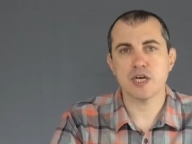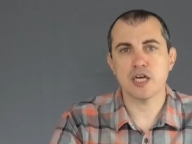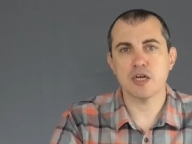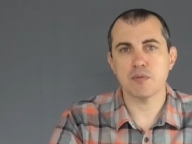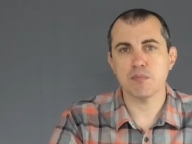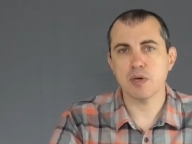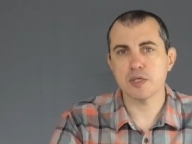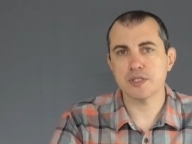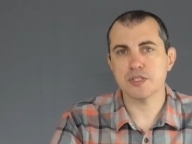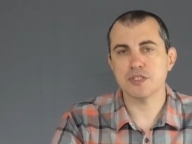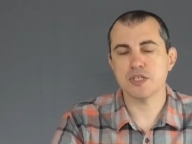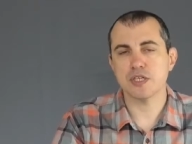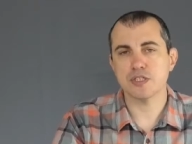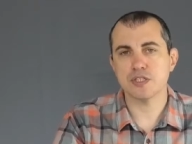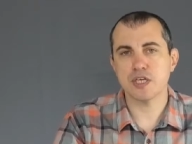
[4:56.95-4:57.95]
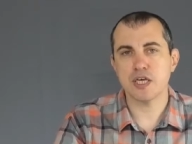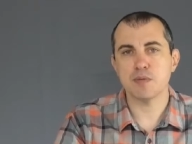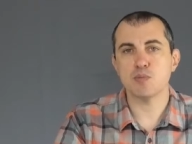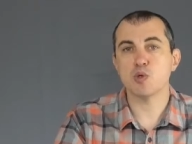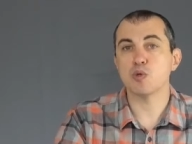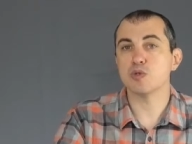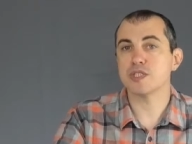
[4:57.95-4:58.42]
in a multi-sig scheme
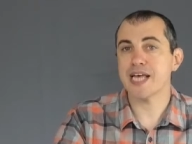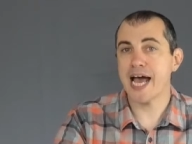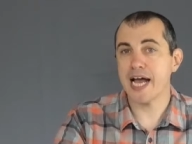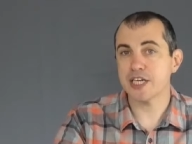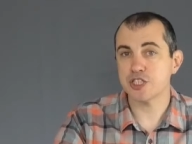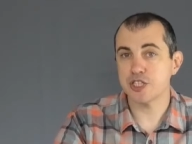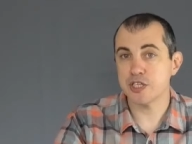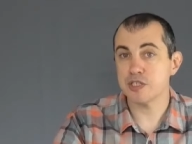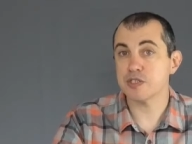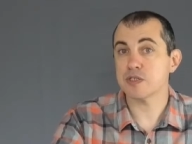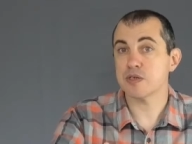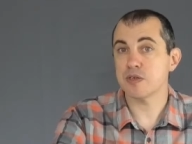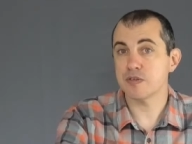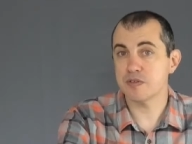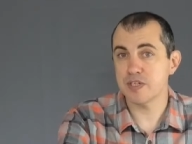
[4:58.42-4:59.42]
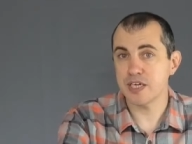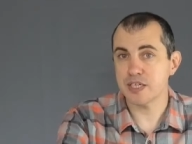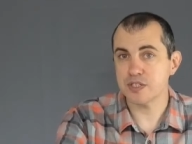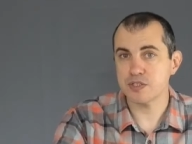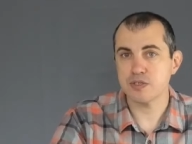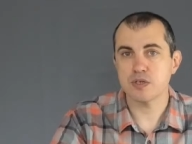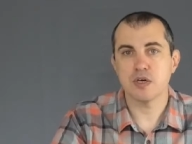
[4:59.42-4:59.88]
whose hash is this.